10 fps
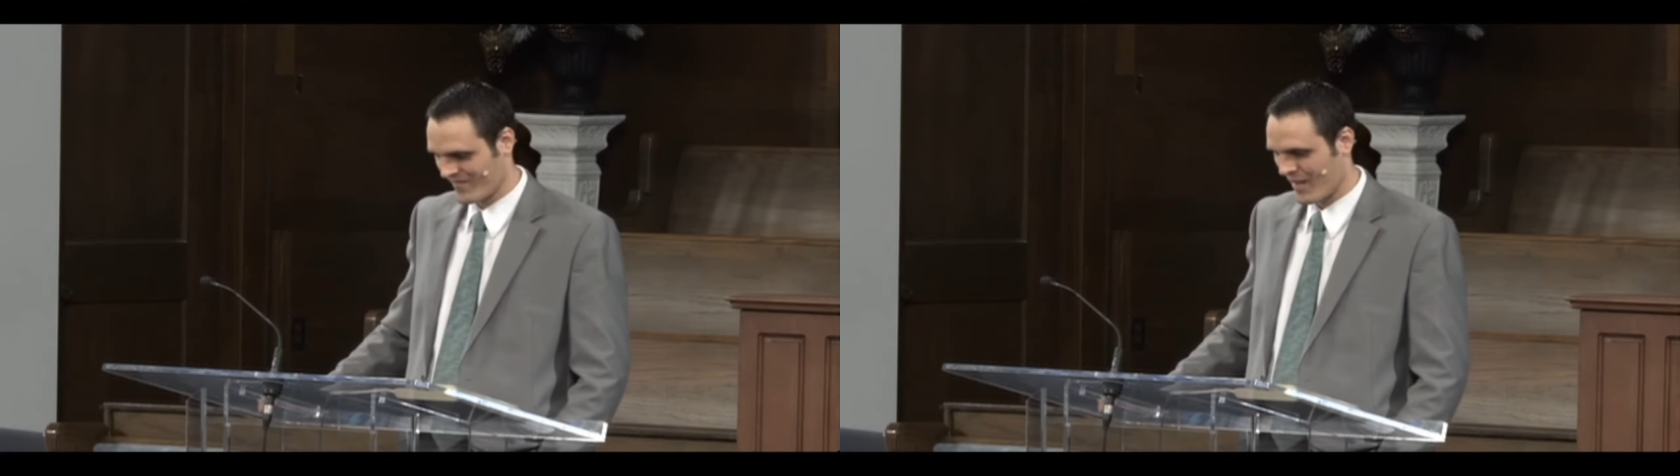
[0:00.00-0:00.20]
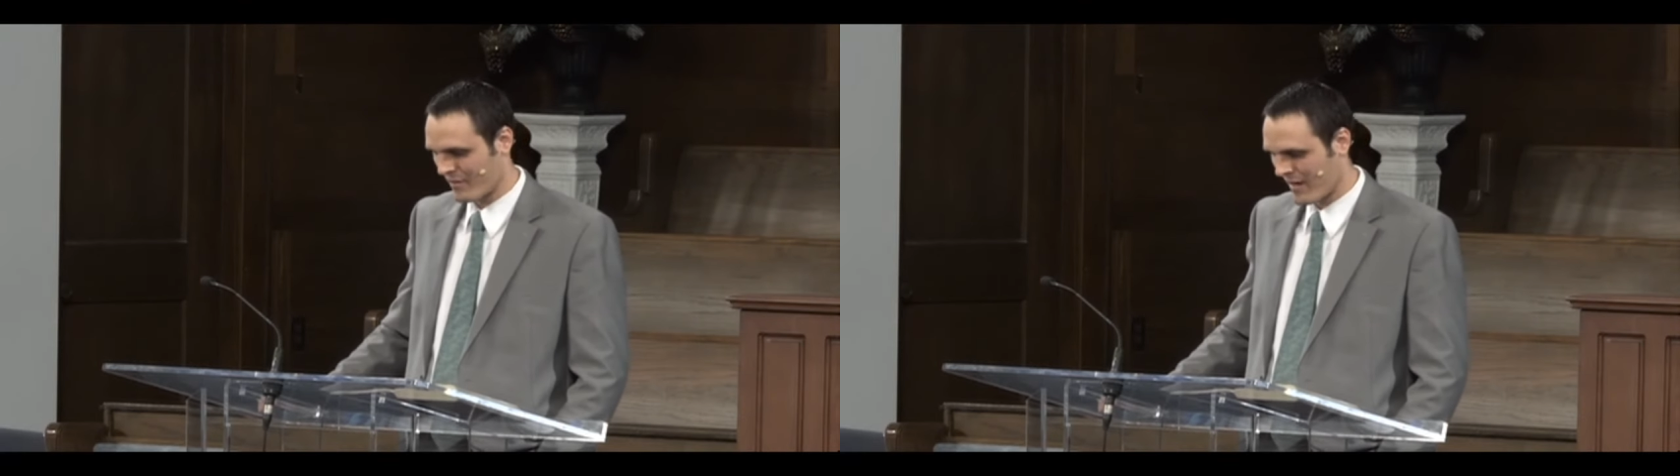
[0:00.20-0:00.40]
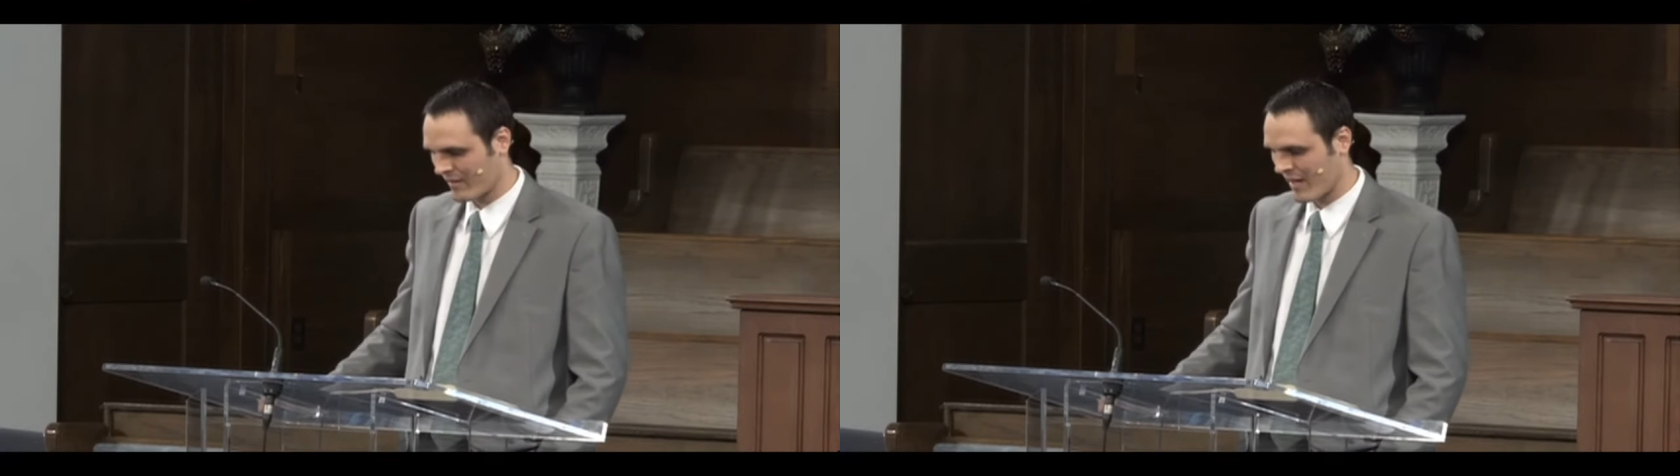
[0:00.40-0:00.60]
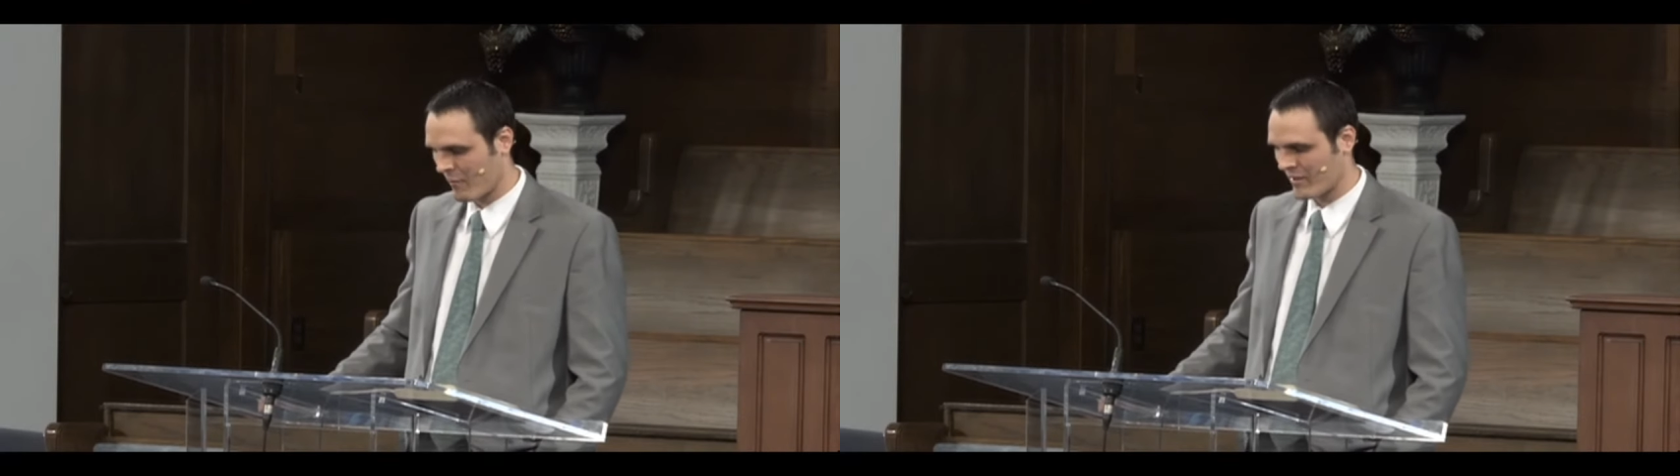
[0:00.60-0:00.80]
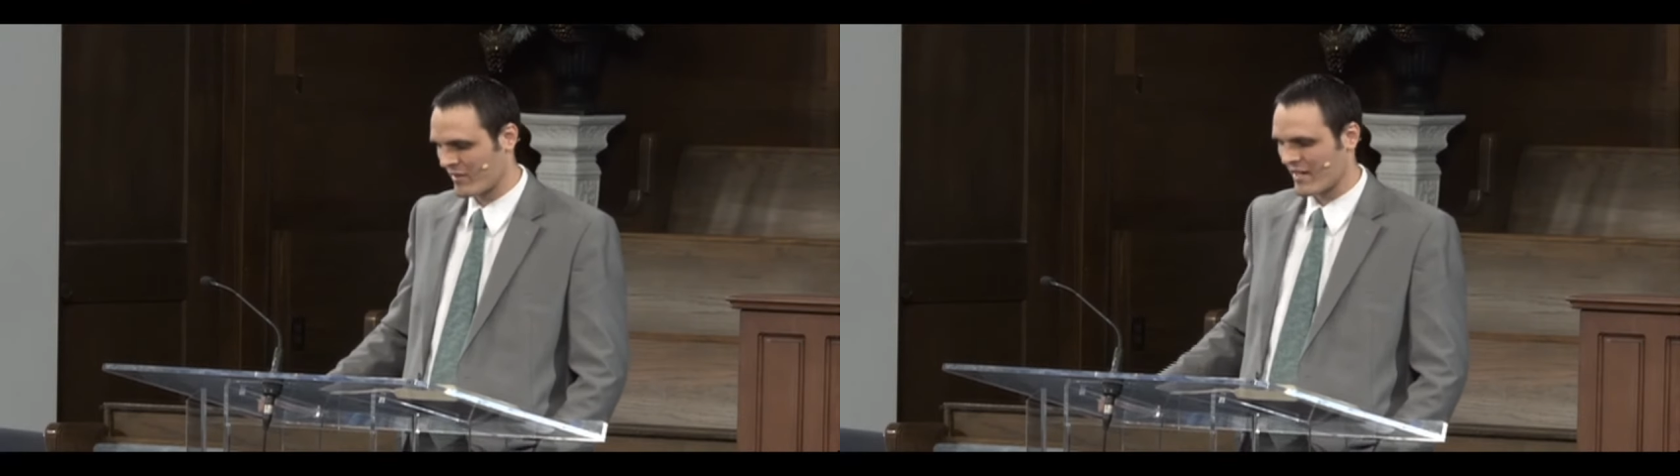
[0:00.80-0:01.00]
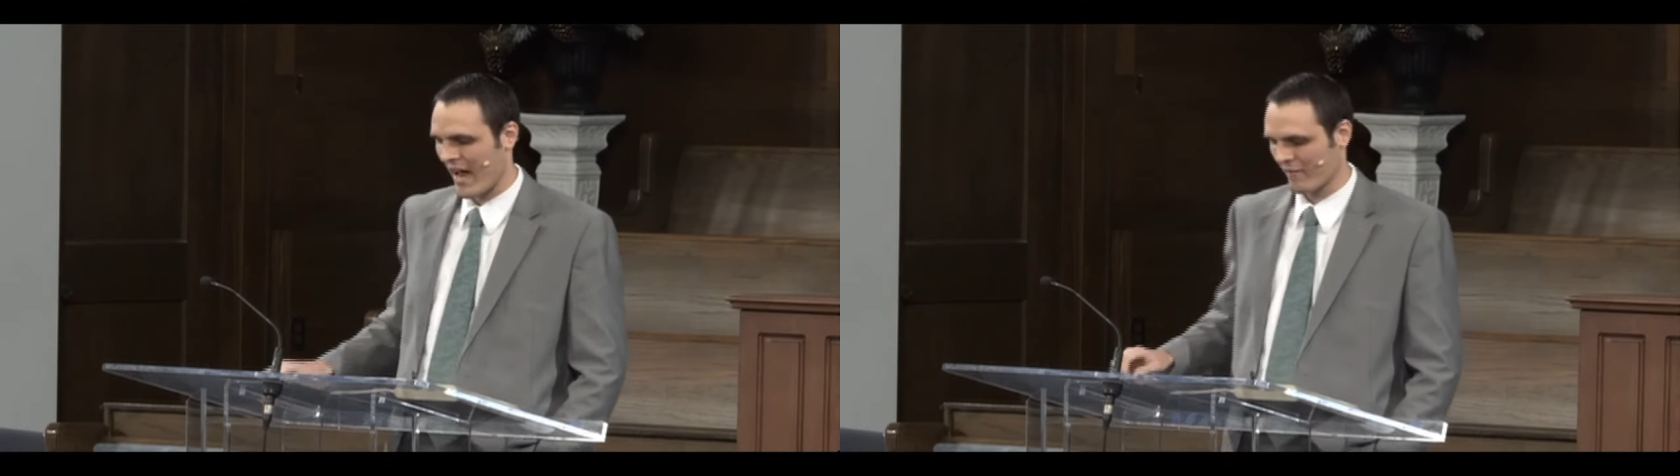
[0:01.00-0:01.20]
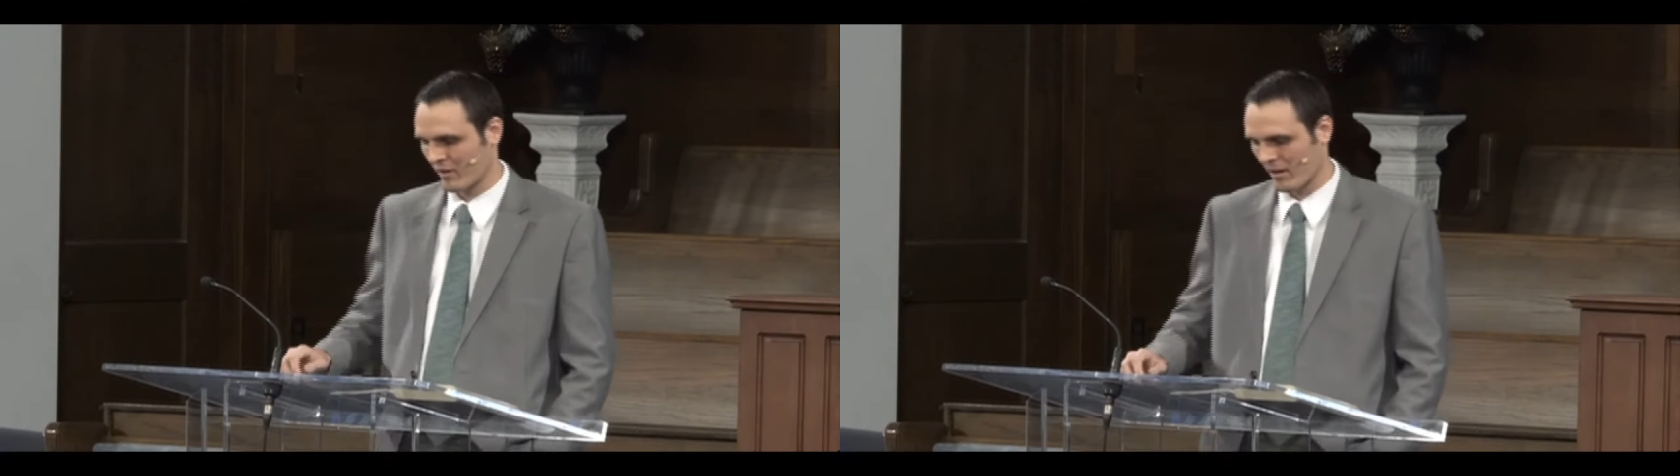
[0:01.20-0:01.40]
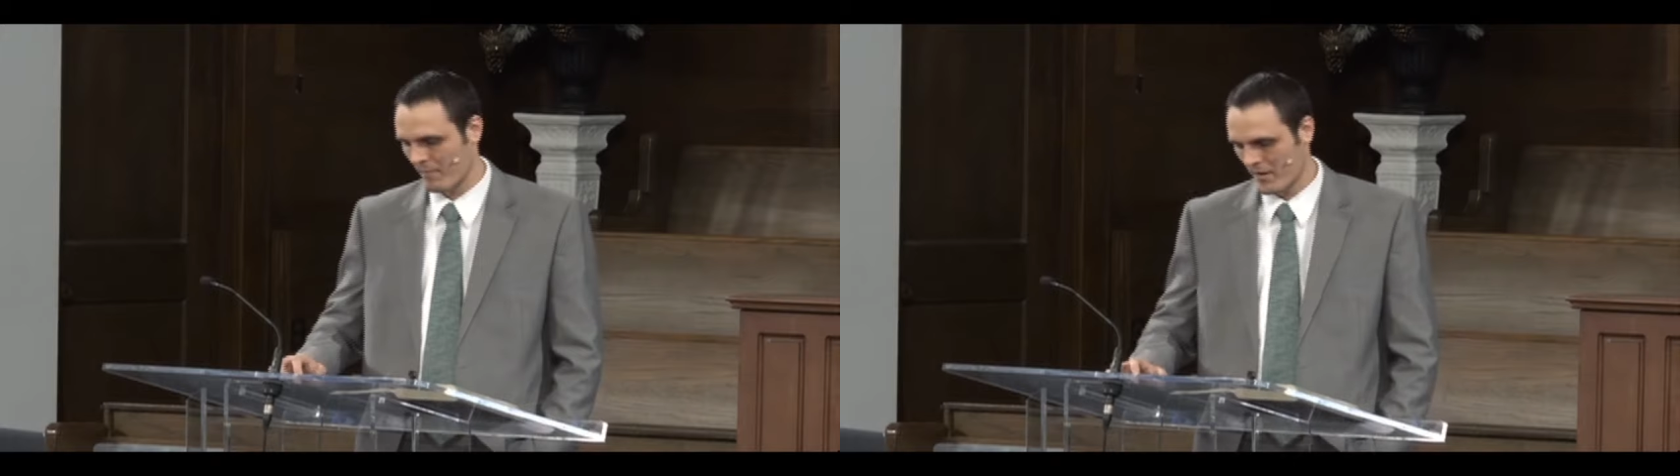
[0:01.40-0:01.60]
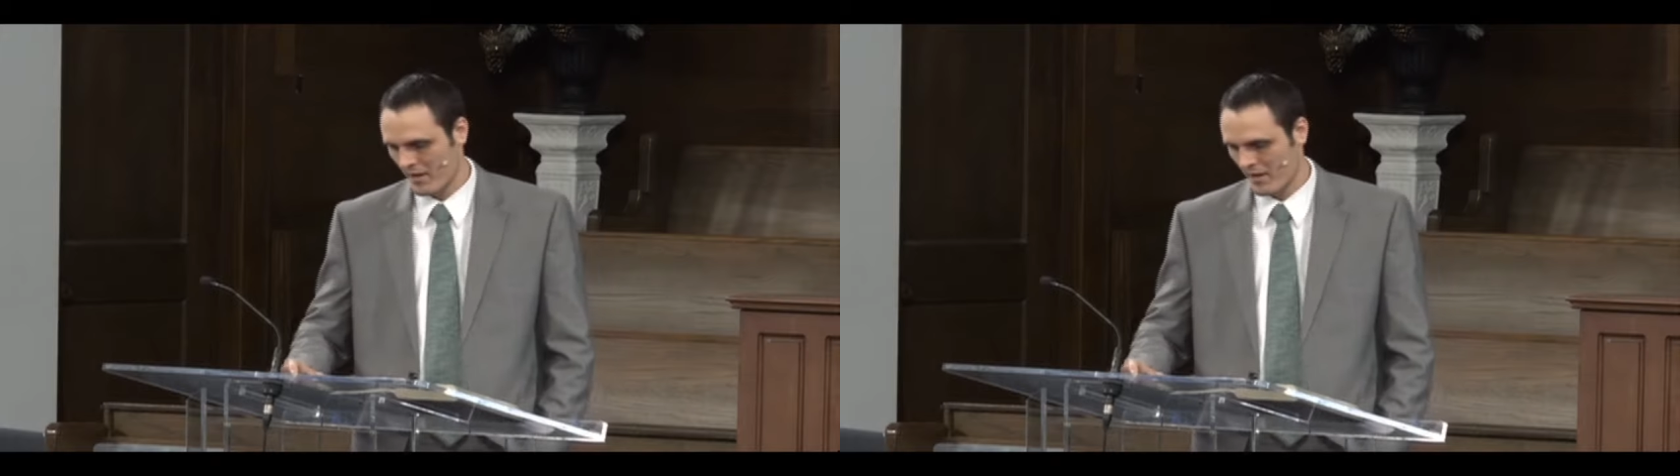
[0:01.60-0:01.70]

and things that we seek after.